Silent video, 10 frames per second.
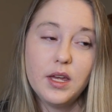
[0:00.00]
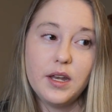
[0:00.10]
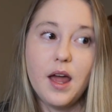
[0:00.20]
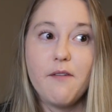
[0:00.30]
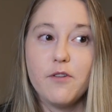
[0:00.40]

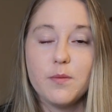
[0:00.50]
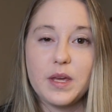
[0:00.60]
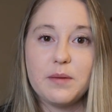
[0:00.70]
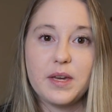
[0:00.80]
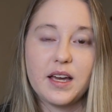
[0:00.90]
not for
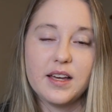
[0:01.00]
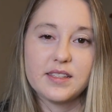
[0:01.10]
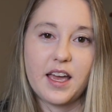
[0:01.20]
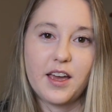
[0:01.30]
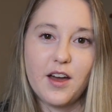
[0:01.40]
me because
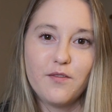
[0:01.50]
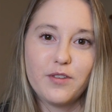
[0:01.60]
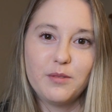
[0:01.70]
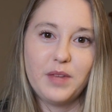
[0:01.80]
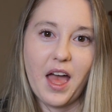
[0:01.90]
I come
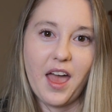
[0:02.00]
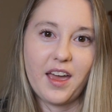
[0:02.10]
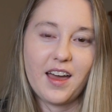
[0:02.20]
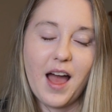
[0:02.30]
from like,